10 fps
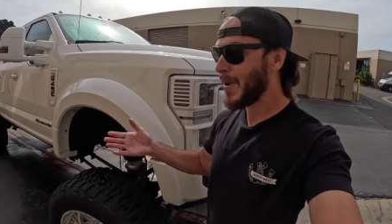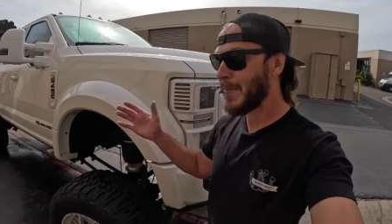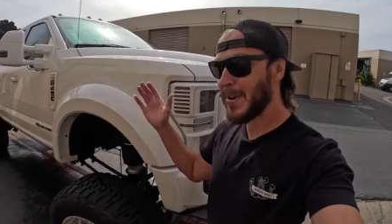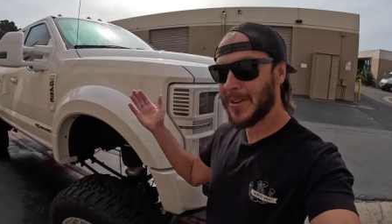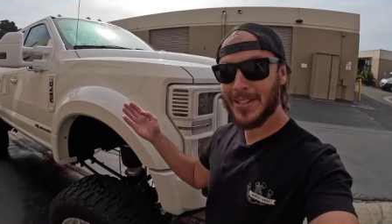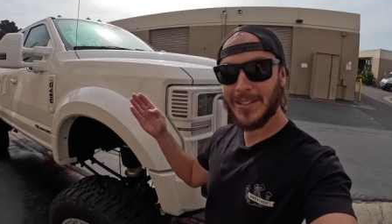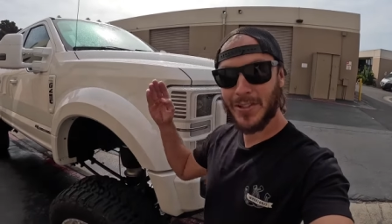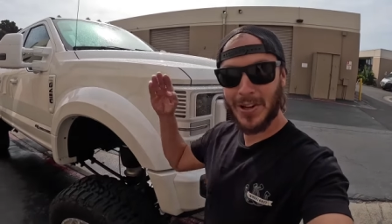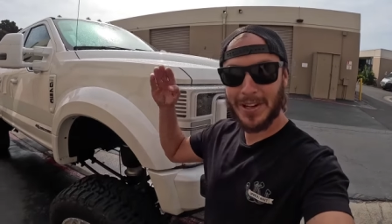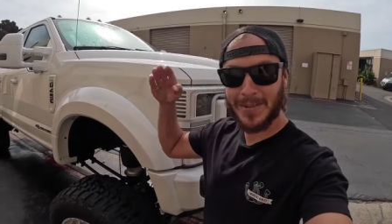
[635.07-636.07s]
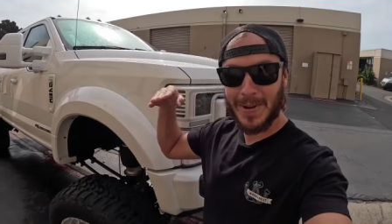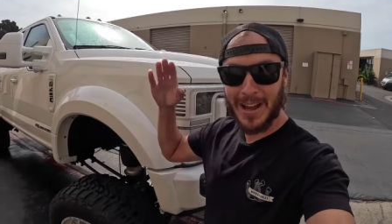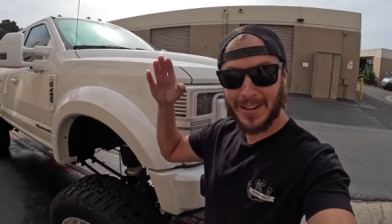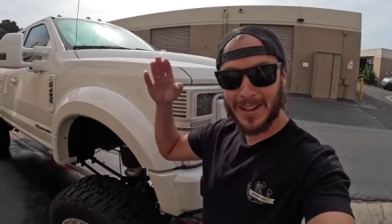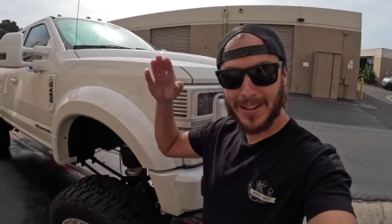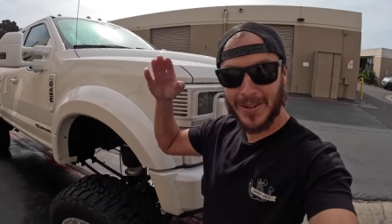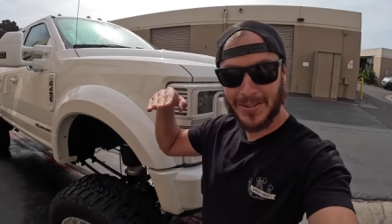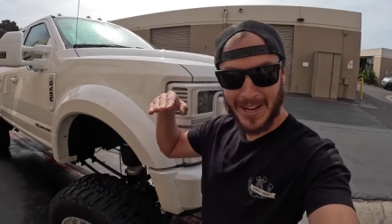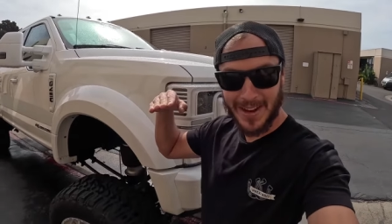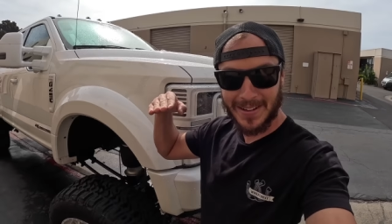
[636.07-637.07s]
Paul Papa Ryno says the truck gets mad and like
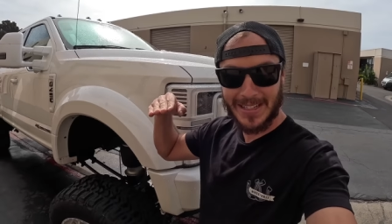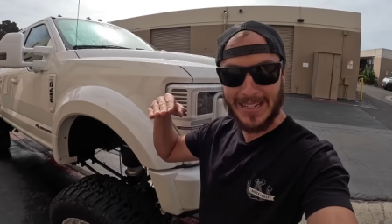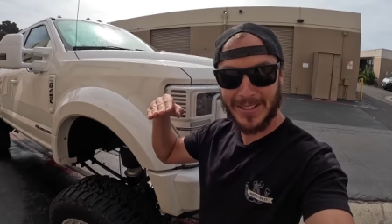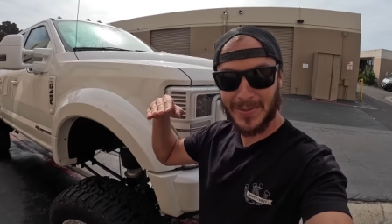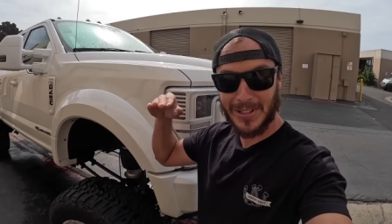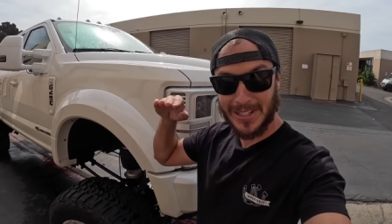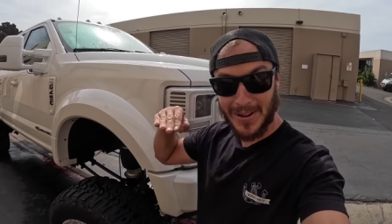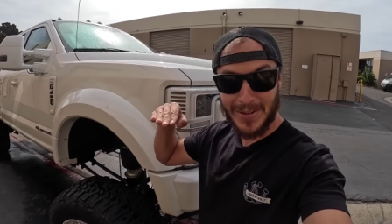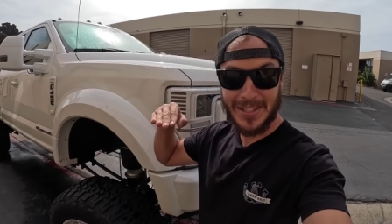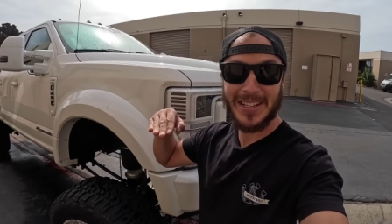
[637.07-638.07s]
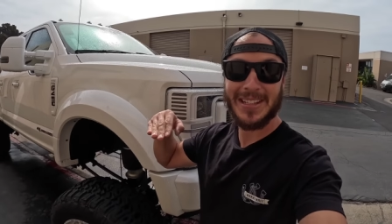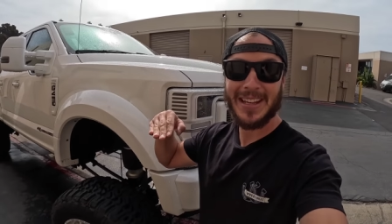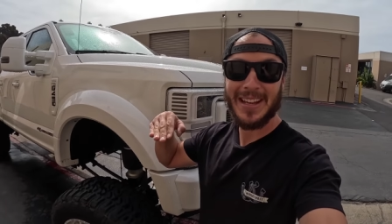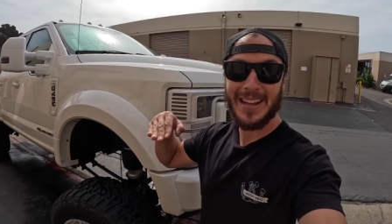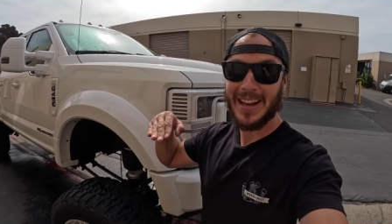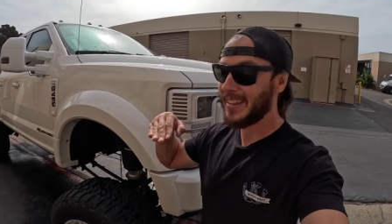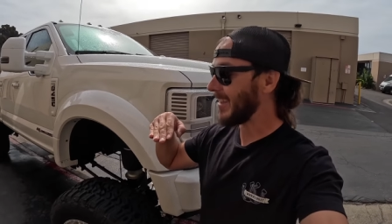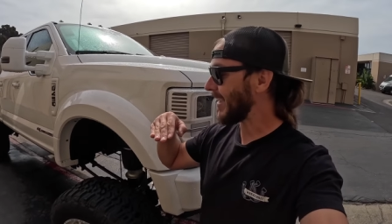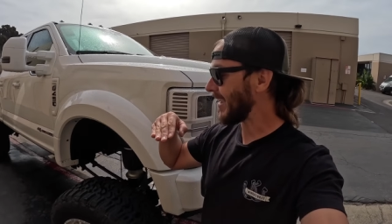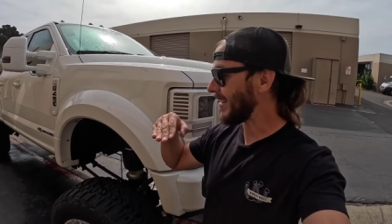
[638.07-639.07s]
goes down and he doesn't really notice it and
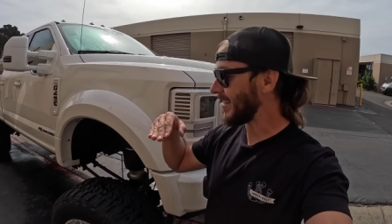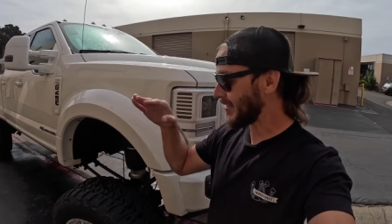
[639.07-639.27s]
then he